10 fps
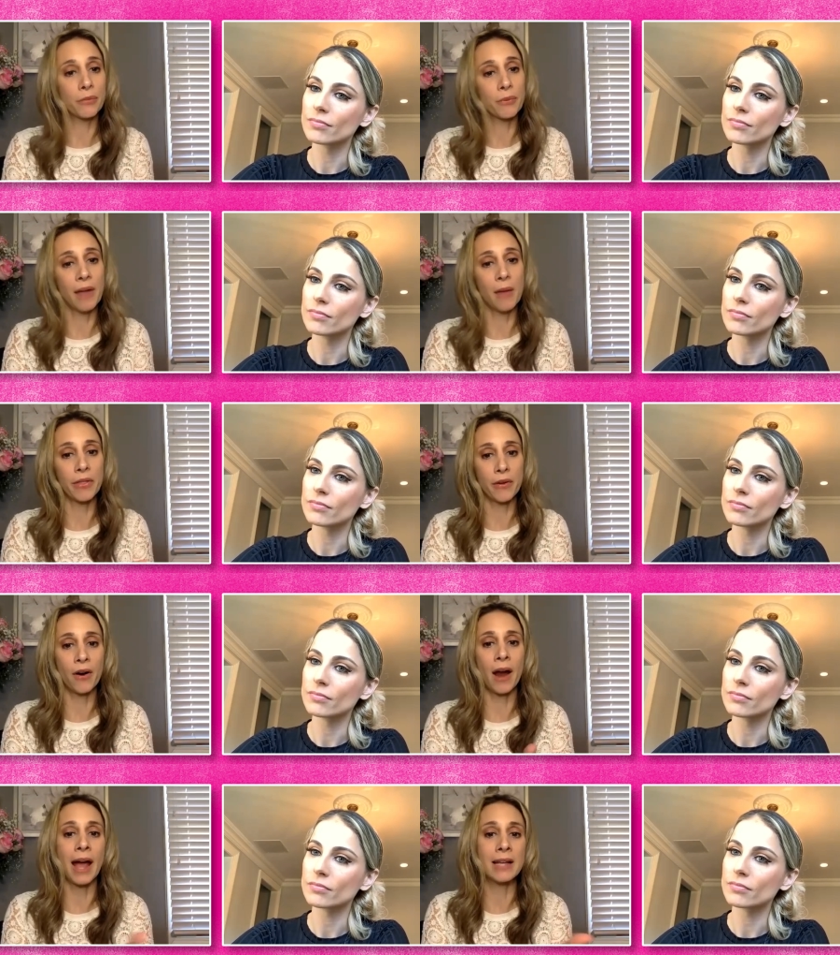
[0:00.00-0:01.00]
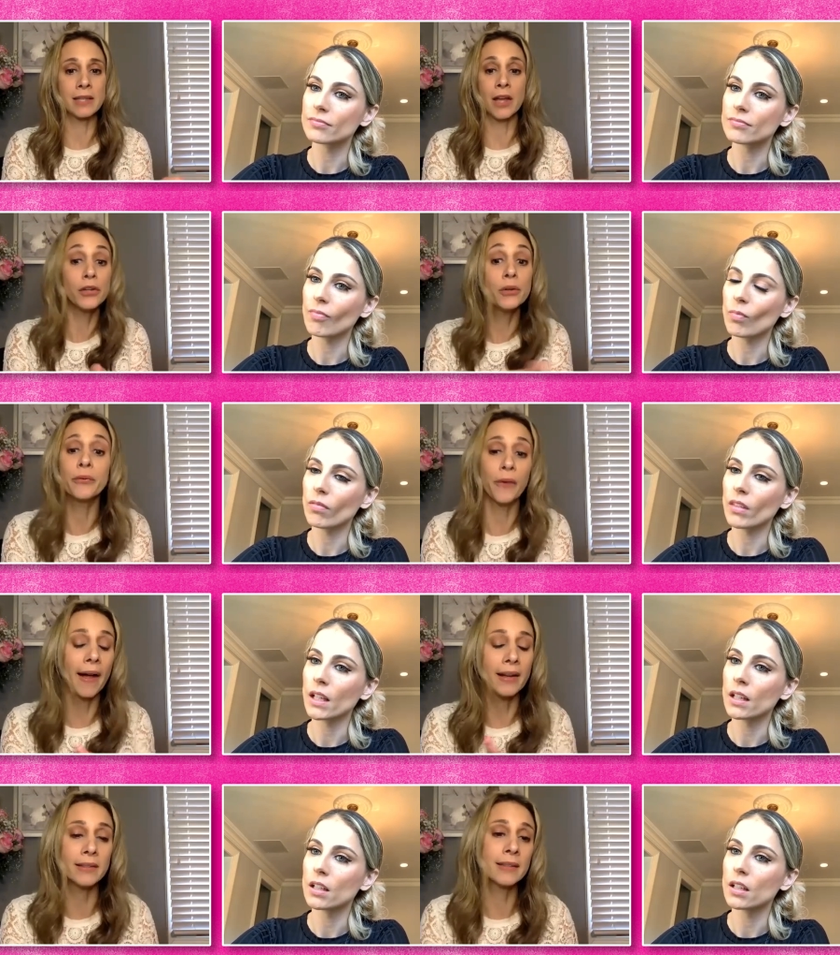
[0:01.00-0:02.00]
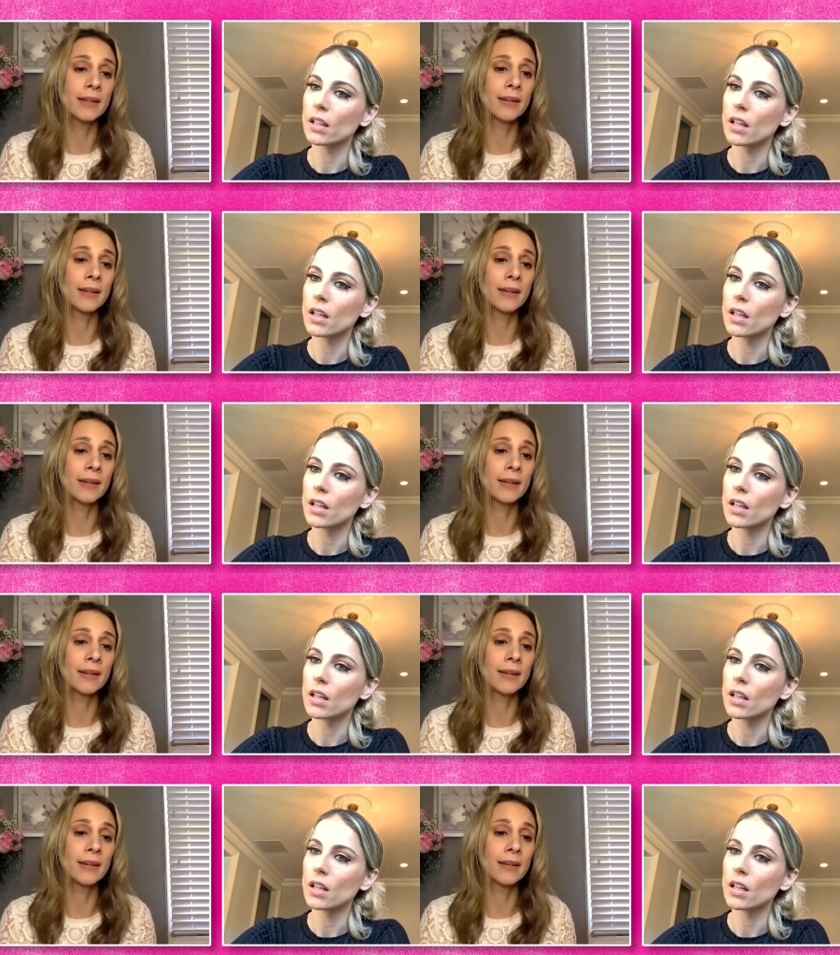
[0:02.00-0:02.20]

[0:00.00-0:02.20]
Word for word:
Speaker 1: through that with her as a new friend?